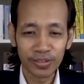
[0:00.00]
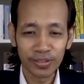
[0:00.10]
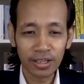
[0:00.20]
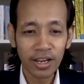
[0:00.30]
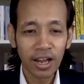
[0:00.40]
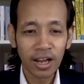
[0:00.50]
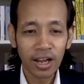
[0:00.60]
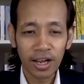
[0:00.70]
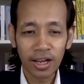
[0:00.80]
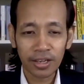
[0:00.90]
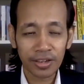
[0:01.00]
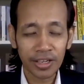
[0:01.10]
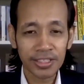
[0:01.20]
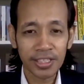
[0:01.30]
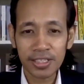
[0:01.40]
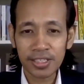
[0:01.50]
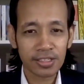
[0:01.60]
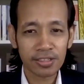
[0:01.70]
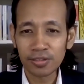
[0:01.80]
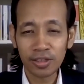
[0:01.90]
Yeah, uh,
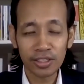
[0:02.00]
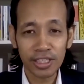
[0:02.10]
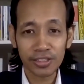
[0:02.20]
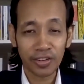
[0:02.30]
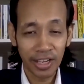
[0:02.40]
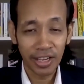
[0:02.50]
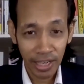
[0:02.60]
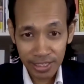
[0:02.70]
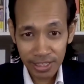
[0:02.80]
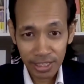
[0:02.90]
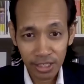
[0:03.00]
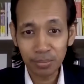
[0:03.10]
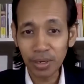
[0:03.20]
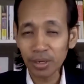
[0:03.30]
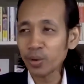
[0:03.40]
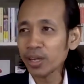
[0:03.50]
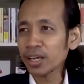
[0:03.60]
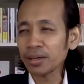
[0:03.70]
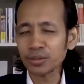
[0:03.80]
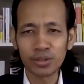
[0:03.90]
crisis not just financially, but when
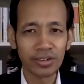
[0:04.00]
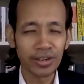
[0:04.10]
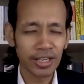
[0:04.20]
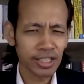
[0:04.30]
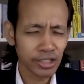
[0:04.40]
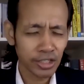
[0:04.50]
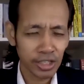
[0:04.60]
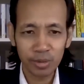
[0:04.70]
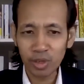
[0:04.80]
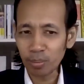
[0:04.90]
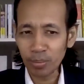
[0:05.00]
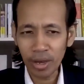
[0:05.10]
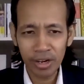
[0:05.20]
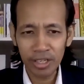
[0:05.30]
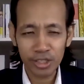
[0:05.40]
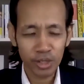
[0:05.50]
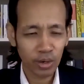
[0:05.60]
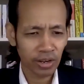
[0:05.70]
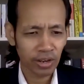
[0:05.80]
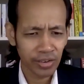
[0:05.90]
it comes to relationship, your marriage,
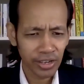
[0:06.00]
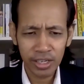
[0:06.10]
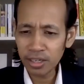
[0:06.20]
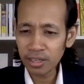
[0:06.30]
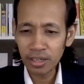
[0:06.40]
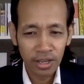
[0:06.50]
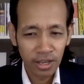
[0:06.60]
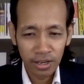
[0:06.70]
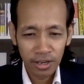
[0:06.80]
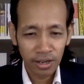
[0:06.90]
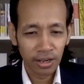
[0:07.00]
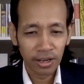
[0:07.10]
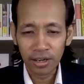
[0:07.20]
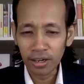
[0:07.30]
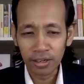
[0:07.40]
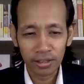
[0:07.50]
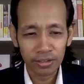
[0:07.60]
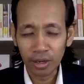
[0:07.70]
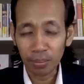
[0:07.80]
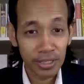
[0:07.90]
your career,
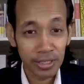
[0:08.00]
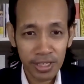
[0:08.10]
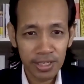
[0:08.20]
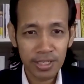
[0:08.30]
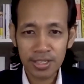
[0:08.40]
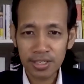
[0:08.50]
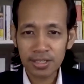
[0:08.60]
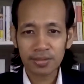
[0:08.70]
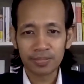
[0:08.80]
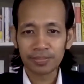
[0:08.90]
uh, your business,